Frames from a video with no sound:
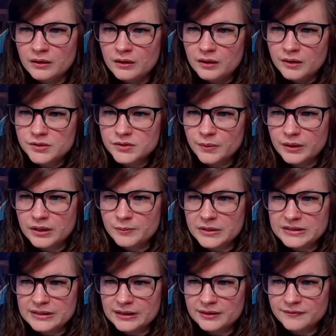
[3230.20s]
There's no way I can
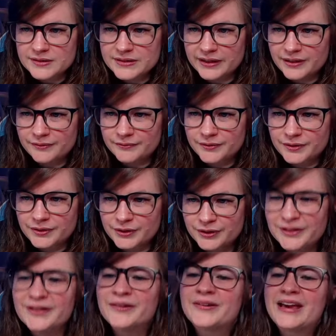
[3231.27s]
maintain the facade of good
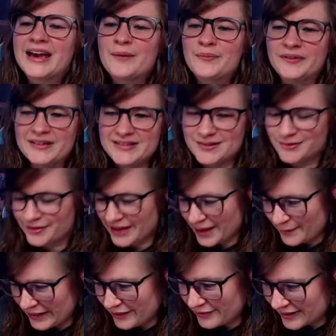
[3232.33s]
little capitalist through that
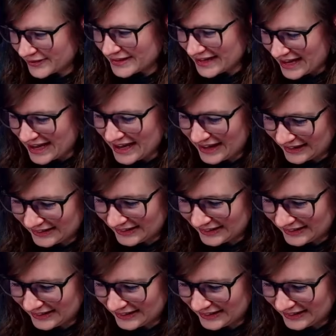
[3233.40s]
many rounds. Yeah.